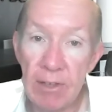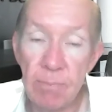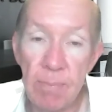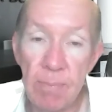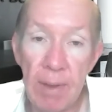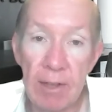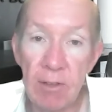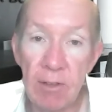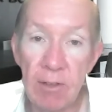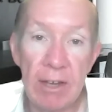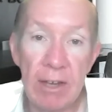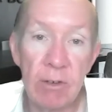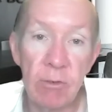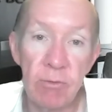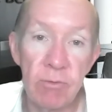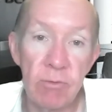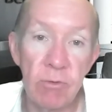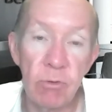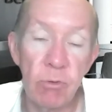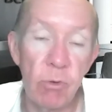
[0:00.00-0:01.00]
spend ten or
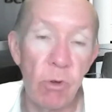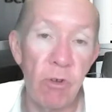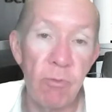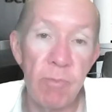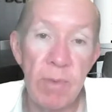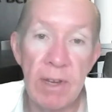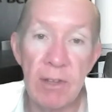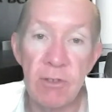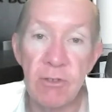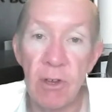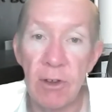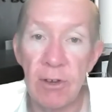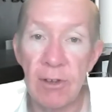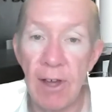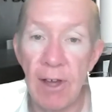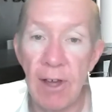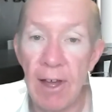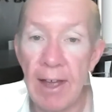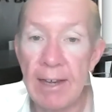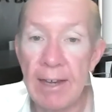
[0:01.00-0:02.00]
twelve minutes
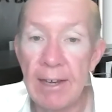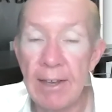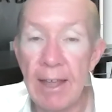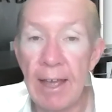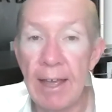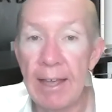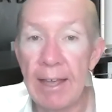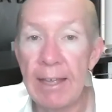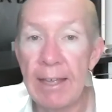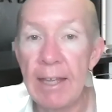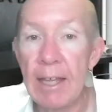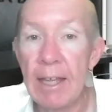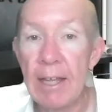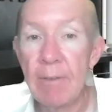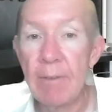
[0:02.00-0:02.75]
online, and they